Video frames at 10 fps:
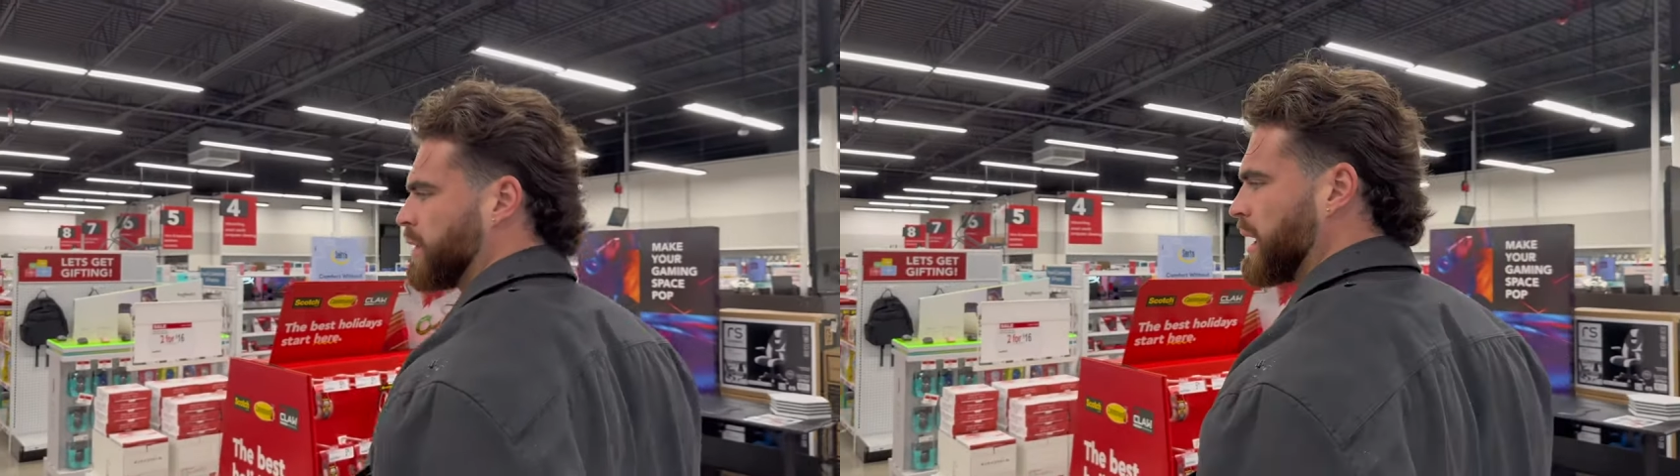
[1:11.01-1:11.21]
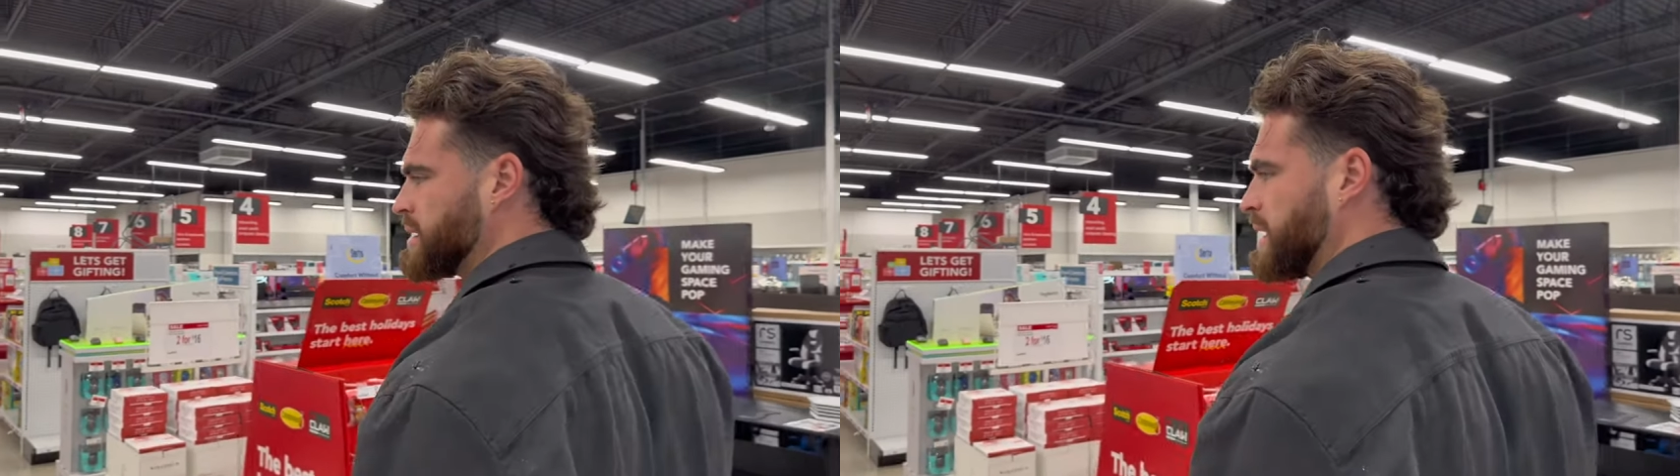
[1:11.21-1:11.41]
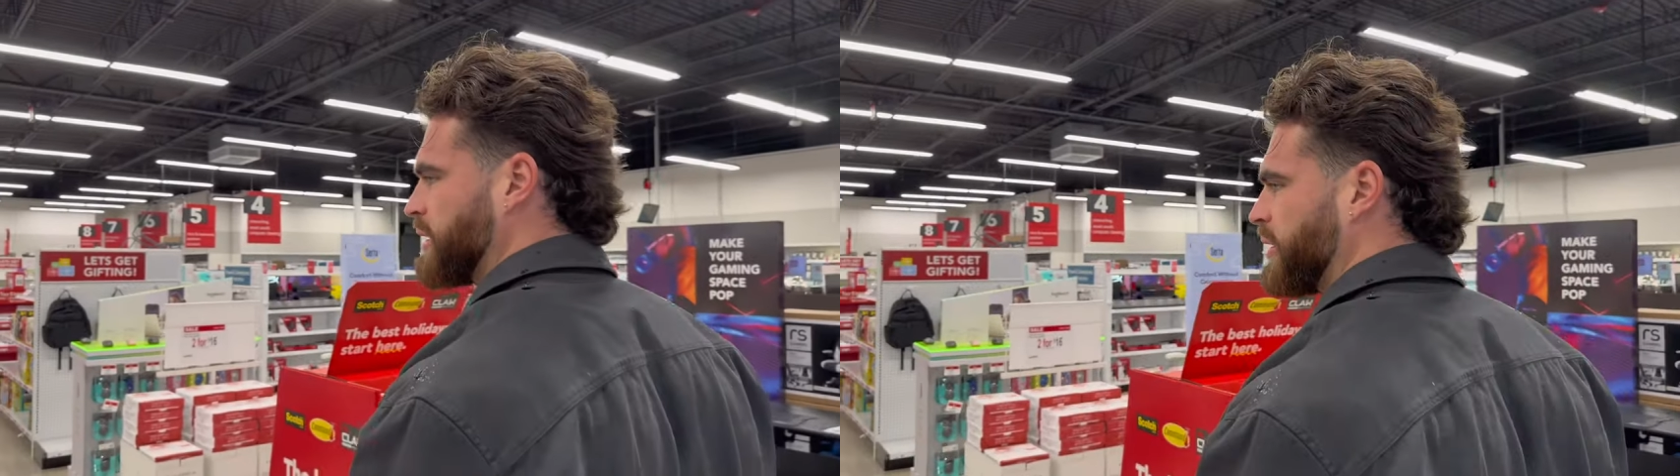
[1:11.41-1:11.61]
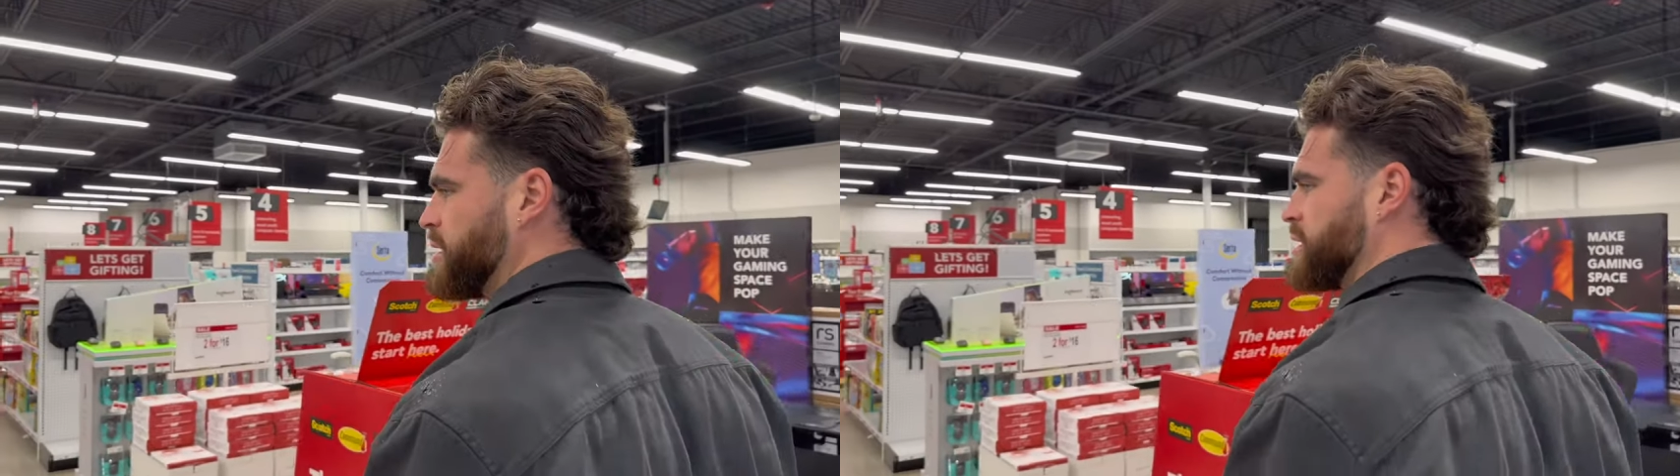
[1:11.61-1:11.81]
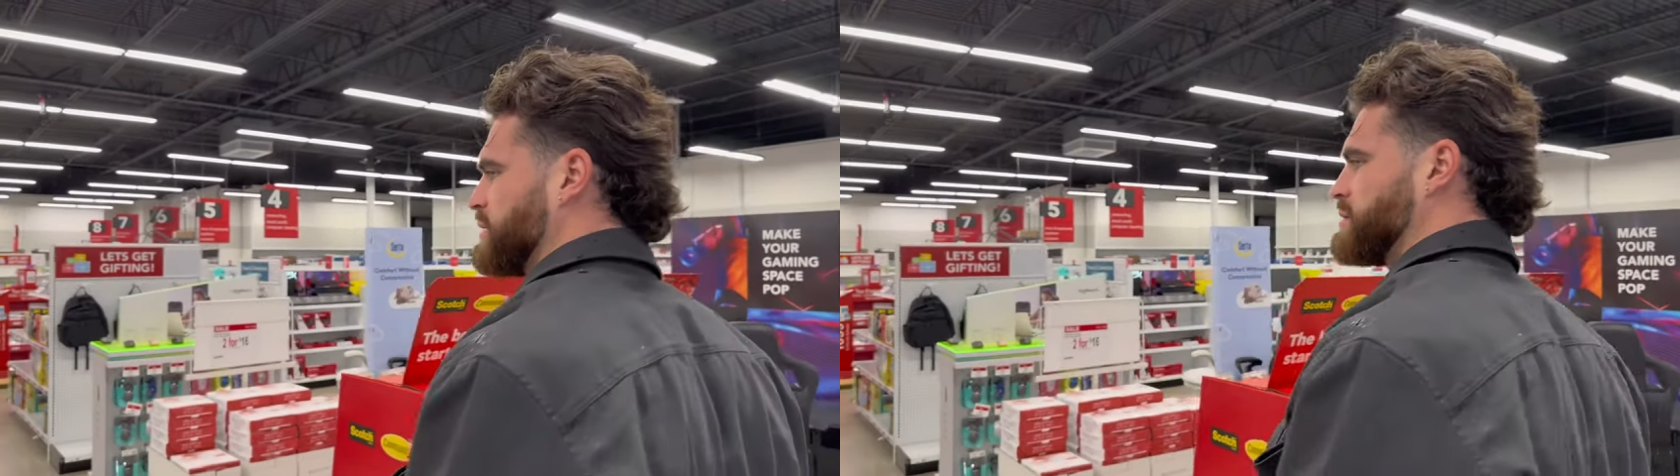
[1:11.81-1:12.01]
content
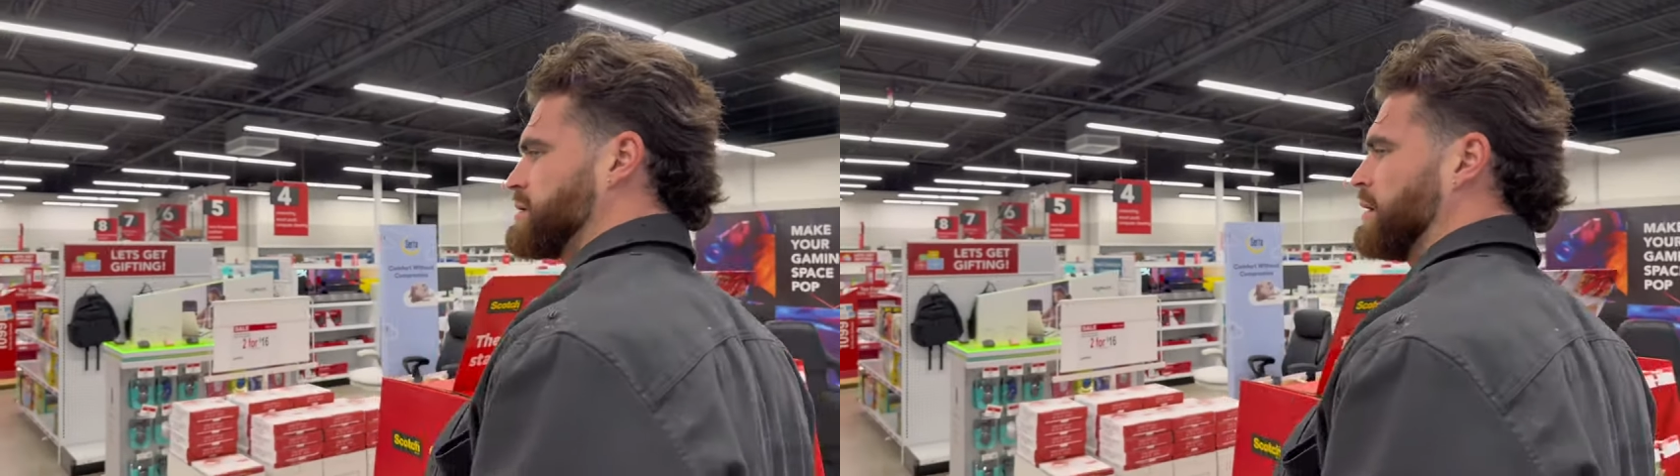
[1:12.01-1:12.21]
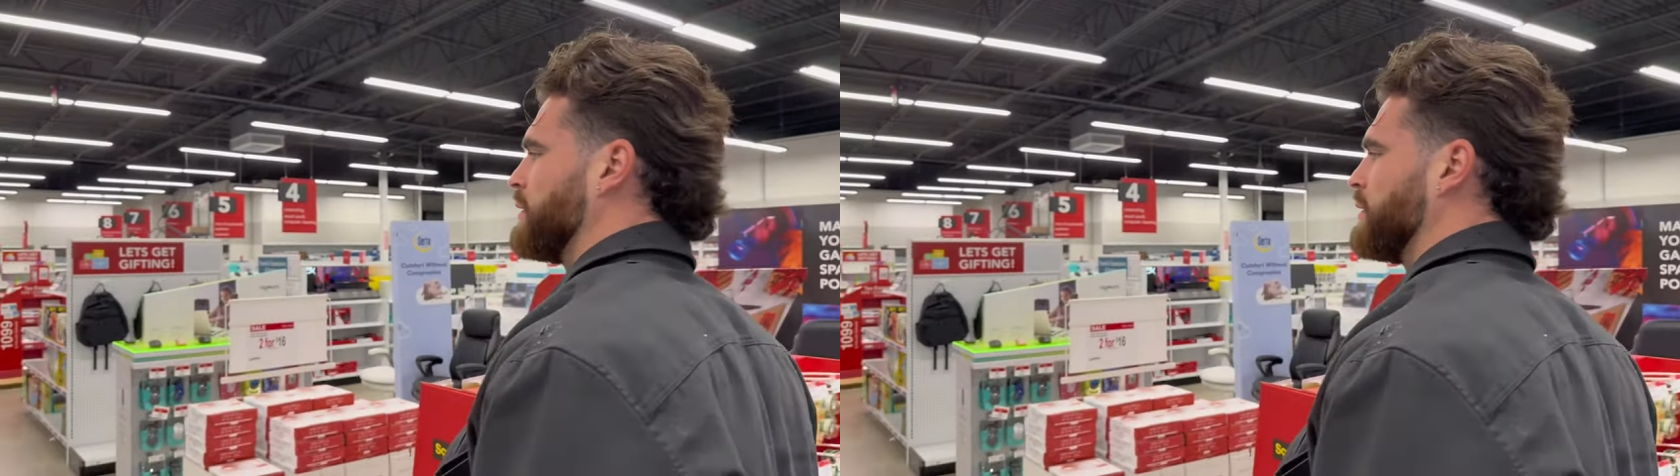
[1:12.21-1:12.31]
creation. So